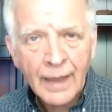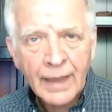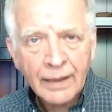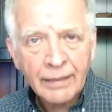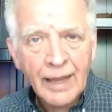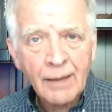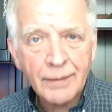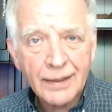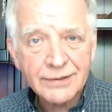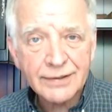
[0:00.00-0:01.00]
That
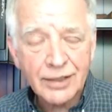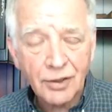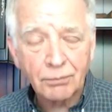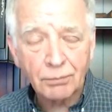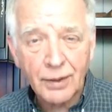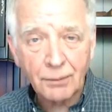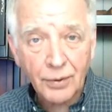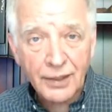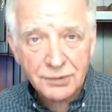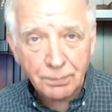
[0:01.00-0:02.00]
means He'll bring
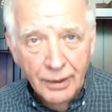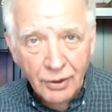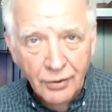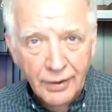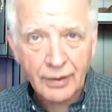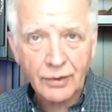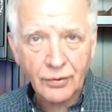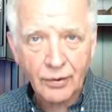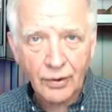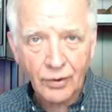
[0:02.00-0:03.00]
prosperity to
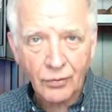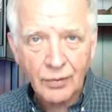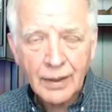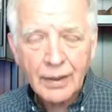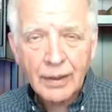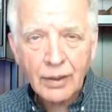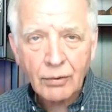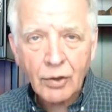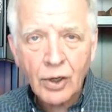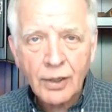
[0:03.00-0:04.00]
you. He'll
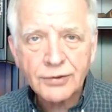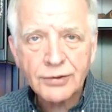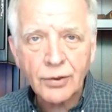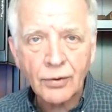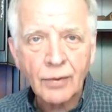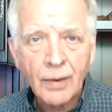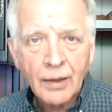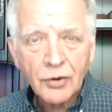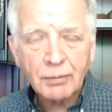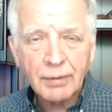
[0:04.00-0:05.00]
cause you
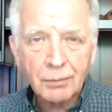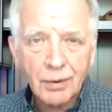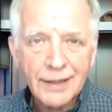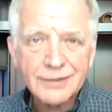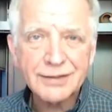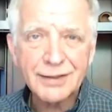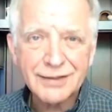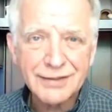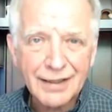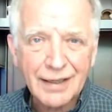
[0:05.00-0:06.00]
to be blessed in the
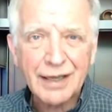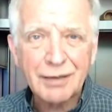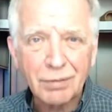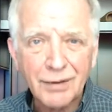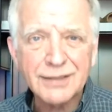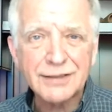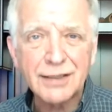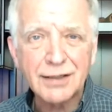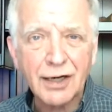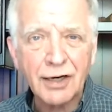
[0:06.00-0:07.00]
city and blessed in
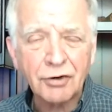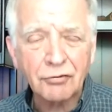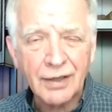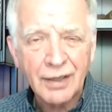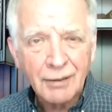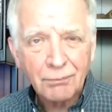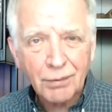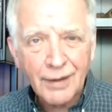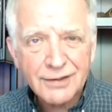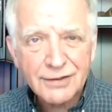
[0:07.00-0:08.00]
the country,
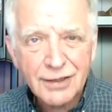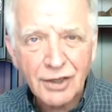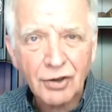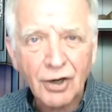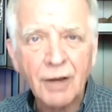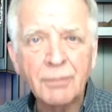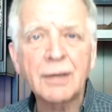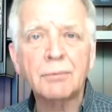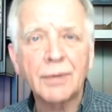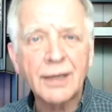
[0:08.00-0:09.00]
blessed in your coming,
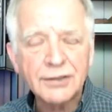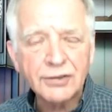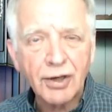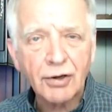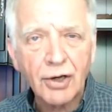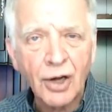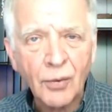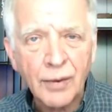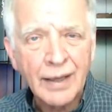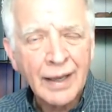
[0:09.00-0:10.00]
blessed in your
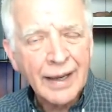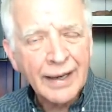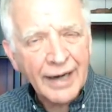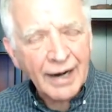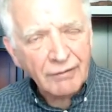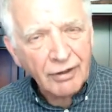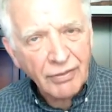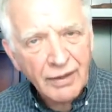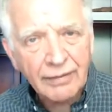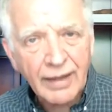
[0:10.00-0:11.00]
going, and
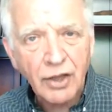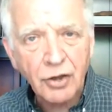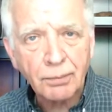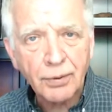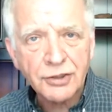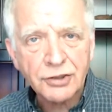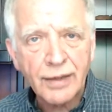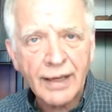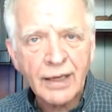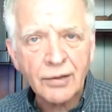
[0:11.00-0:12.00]
everything that you put your
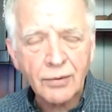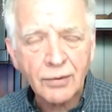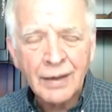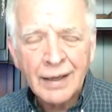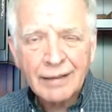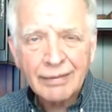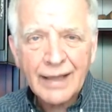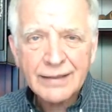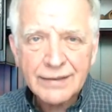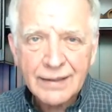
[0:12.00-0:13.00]
hand to,
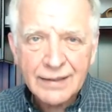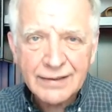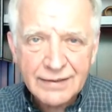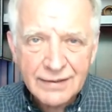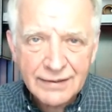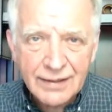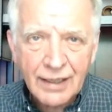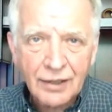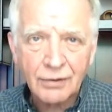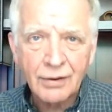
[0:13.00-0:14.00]
that's His
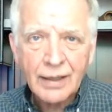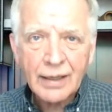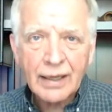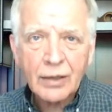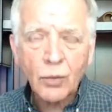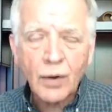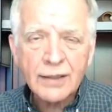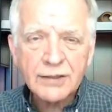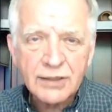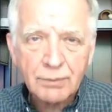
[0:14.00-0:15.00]
desire. He
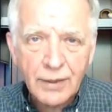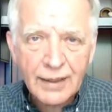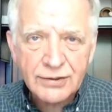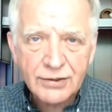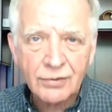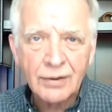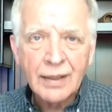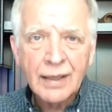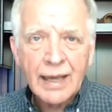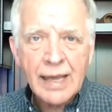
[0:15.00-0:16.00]
wants to bless you.
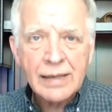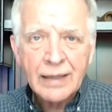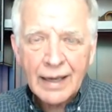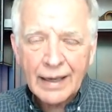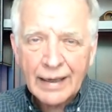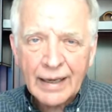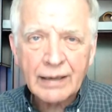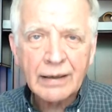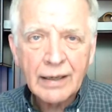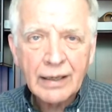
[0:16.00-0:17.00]
And again,
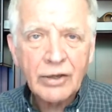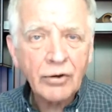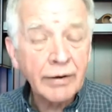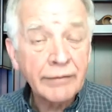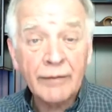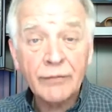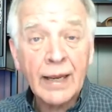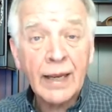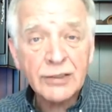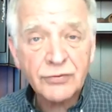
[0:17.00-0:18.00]
you don't even have to
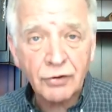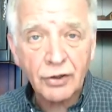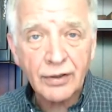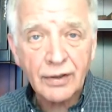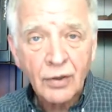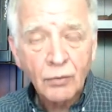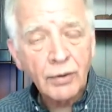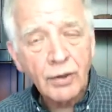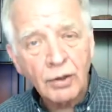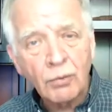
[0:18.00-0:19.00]
ask for it. When
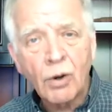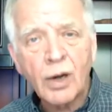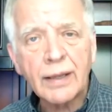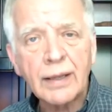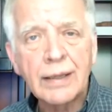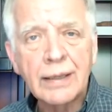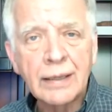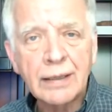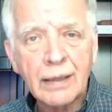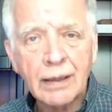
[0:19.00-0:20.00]
you're walking
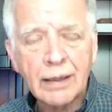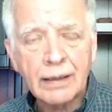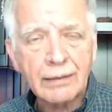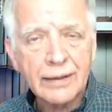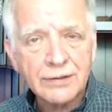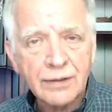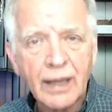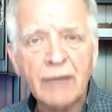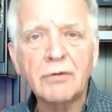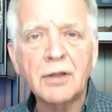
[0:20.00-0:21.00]
in, this
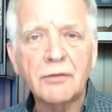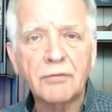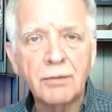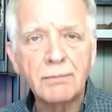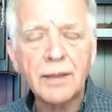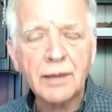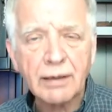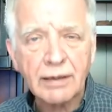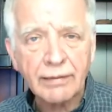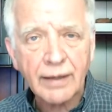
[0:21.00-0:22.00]
level of
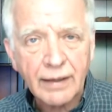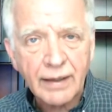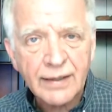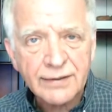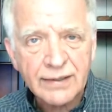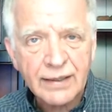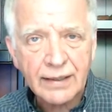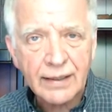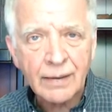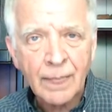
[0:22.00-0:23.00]
humility that He is
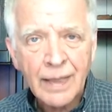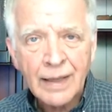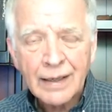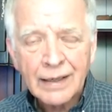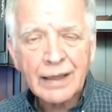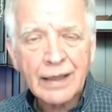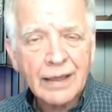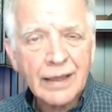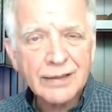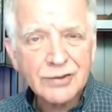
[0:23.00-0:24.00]
seeking,
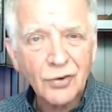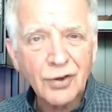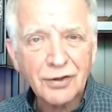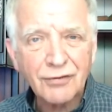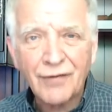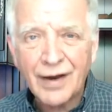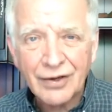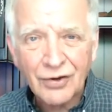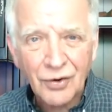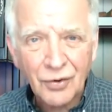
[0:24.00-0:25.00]
He is going to find
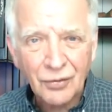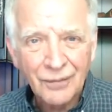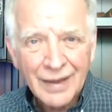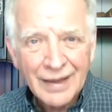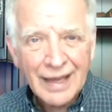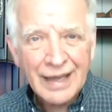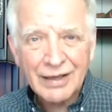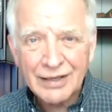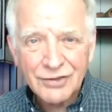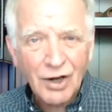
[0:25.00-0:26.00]
you. And
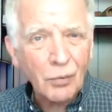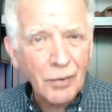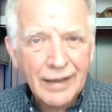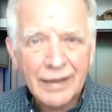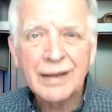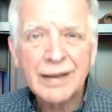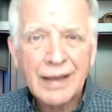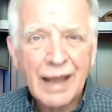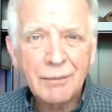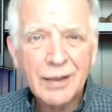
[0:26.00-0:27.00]
He's already
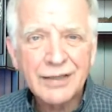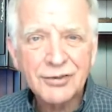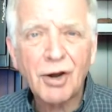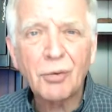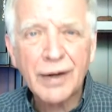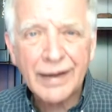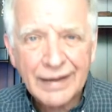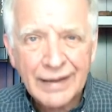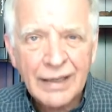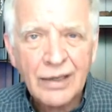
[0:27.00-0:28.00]
I mean, He's already
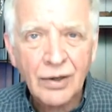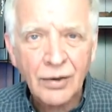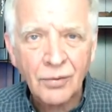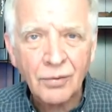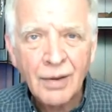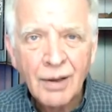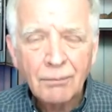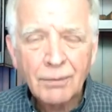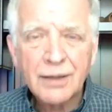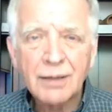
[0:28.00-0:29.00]
in you,
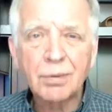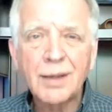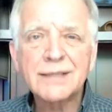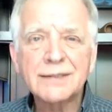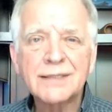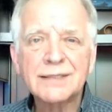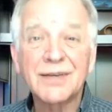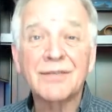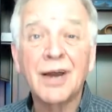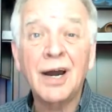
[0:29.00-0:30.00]
but the blessings
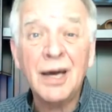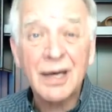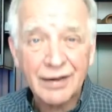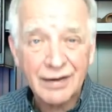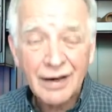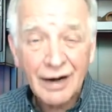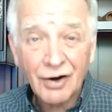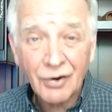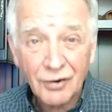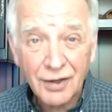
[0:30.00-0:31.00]
of God are
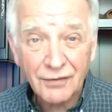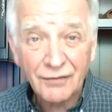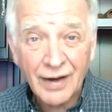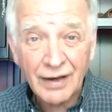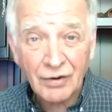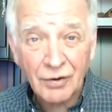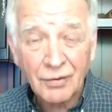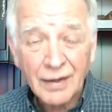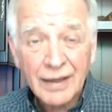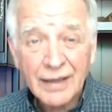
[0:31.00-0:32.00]
going to find you.
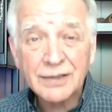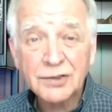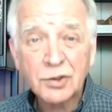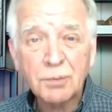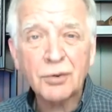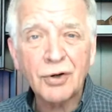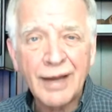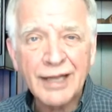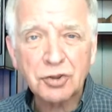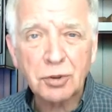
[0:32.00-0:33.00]
His
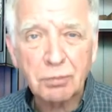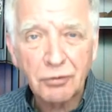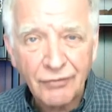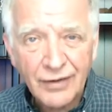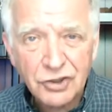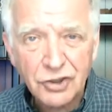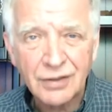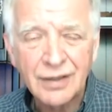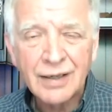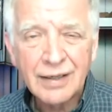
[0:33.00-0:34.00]
supernatural provision
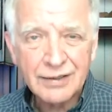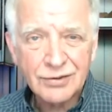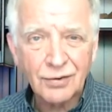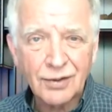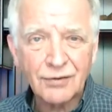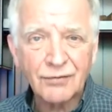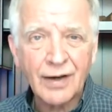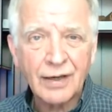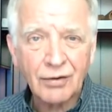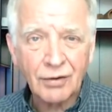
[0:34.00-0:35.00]
is going to
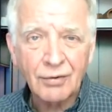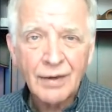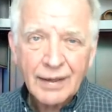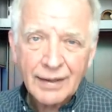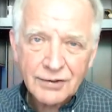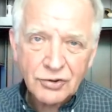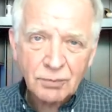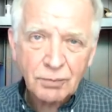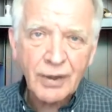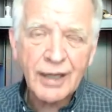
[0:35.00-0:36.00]
find you, His
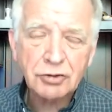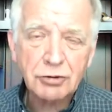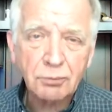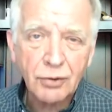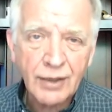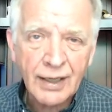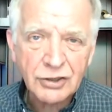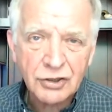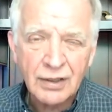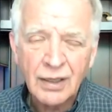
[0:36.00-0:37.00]
supernatural
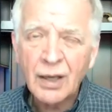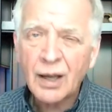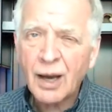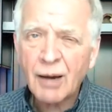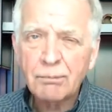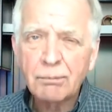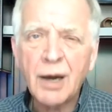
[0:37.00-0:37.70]
protection above